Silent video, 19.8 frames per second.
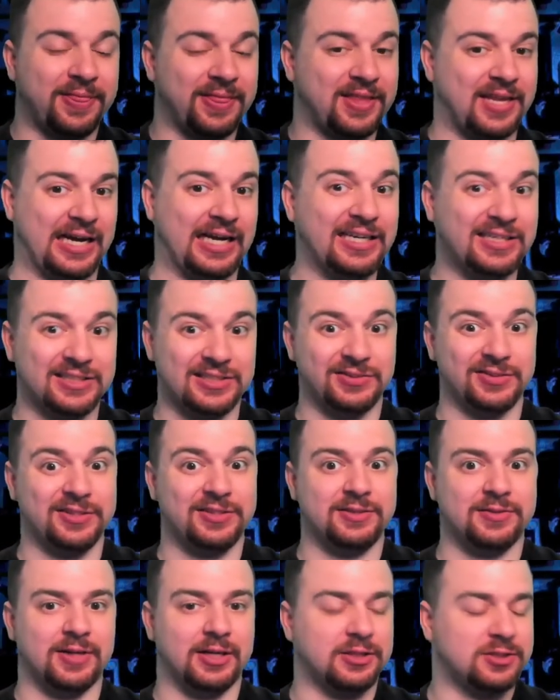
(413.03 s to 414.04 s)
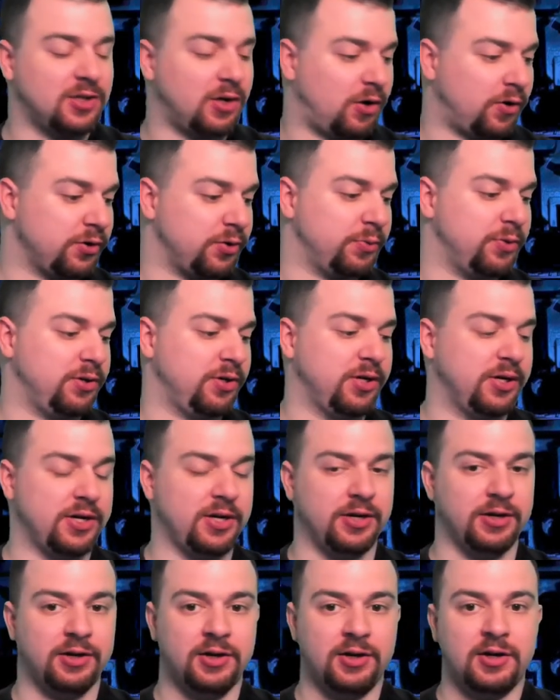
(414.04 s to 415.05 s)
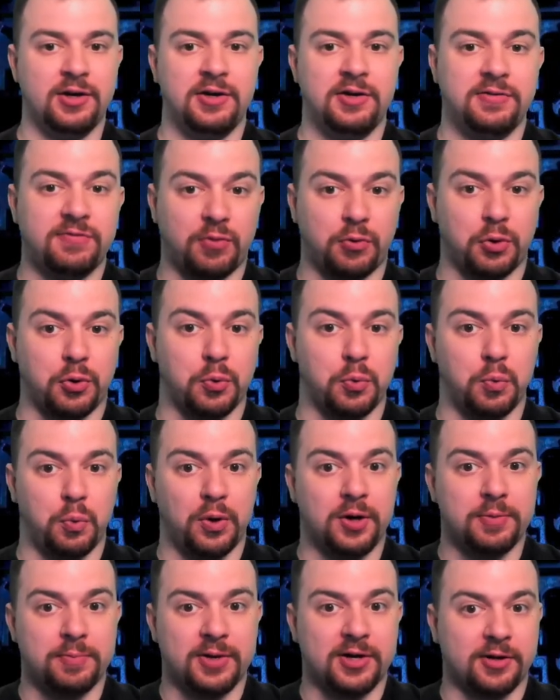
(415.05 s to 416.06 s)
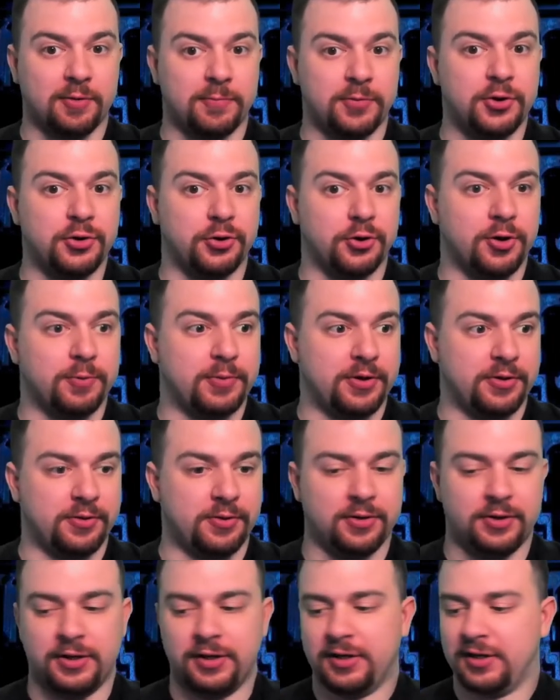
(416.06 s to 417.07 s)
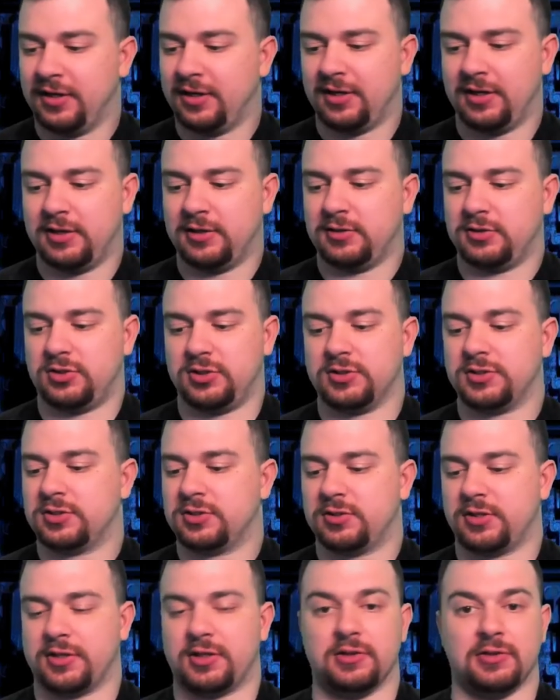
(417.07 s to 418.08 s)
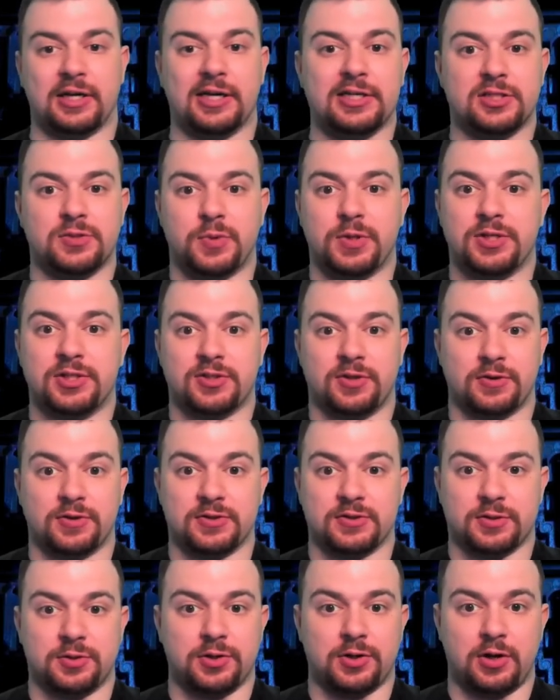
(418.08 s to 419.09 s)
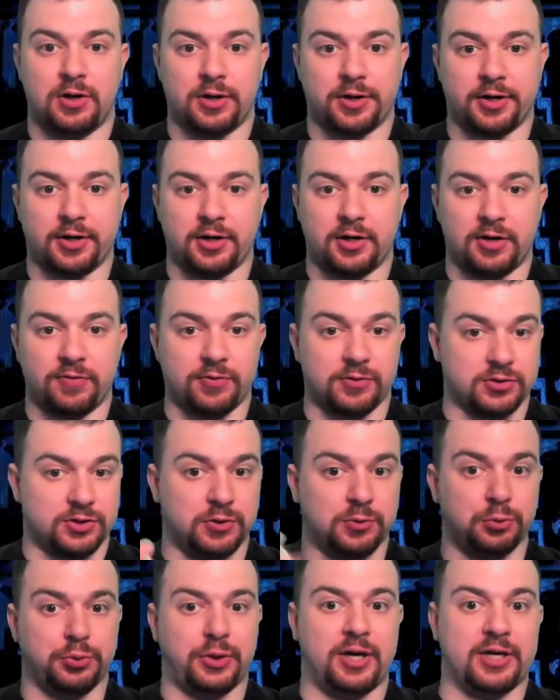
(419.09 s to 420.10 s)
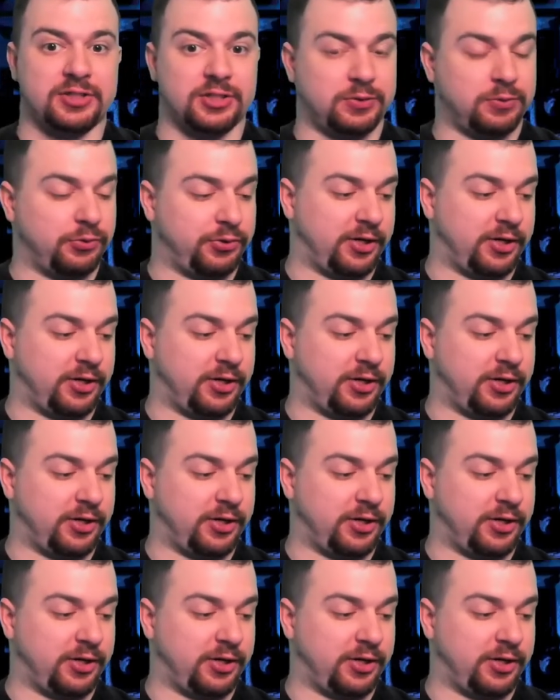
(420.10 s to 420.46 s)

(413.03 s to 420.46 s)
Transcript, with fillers: technically, that's all you would need for a one-bit computer would be just like a light switch turning something on and off. There's no logic really